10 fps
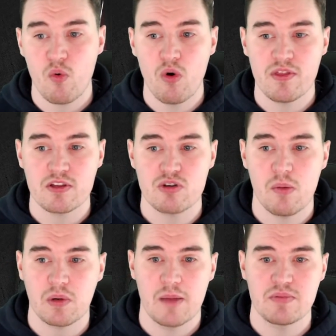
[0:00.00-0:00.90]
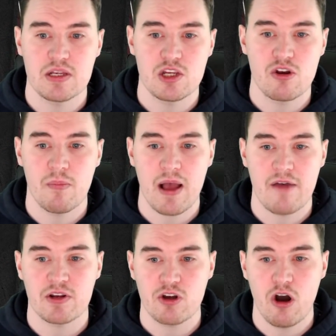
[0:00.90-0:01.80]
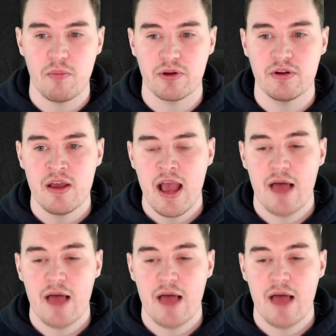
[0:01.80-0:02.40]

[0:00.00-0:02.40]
all of the top clubs in Europe have in common,